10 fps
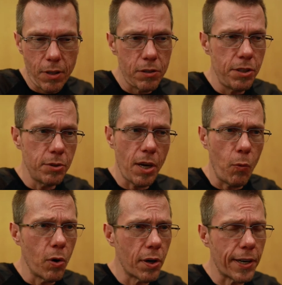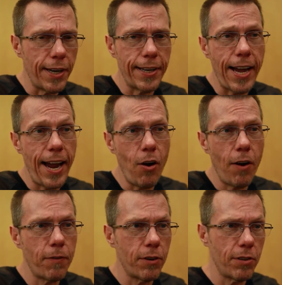she was at work and a guy
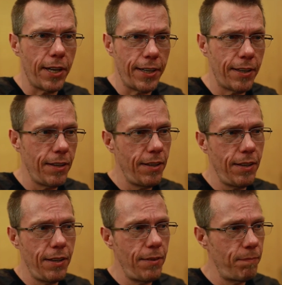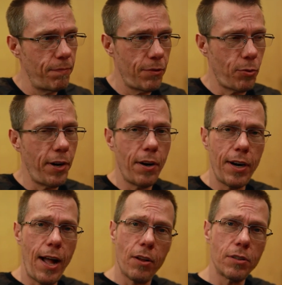offered her like
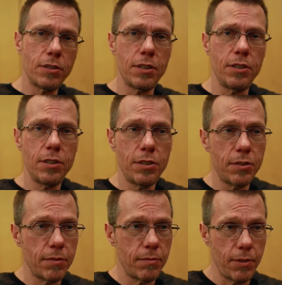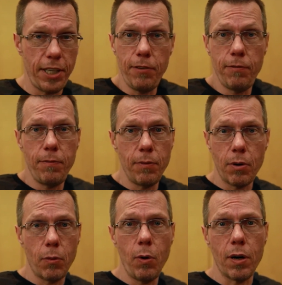$300 to just leave
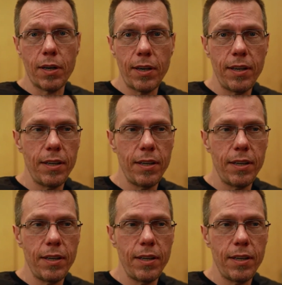her work